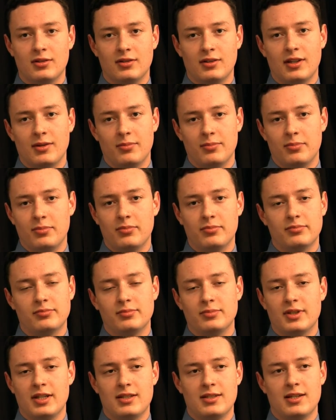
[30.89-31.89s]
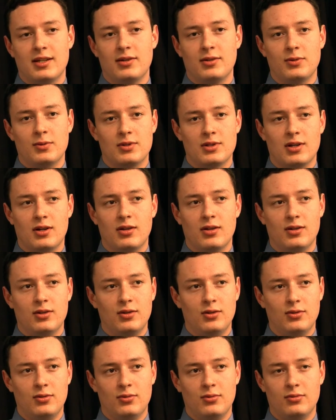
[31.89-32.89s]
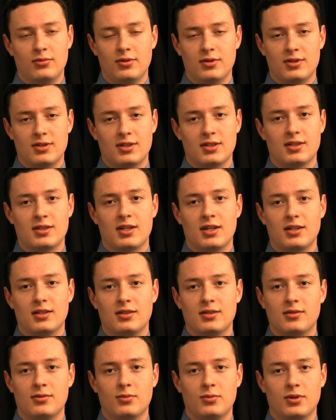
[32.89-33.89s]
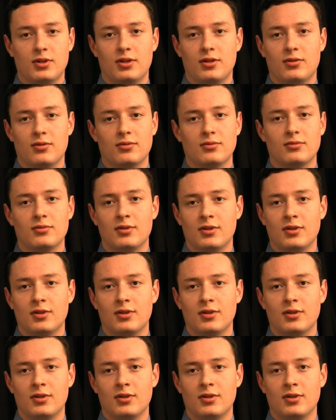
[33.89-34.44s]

They, they tell you it's all on you, your success, what you're,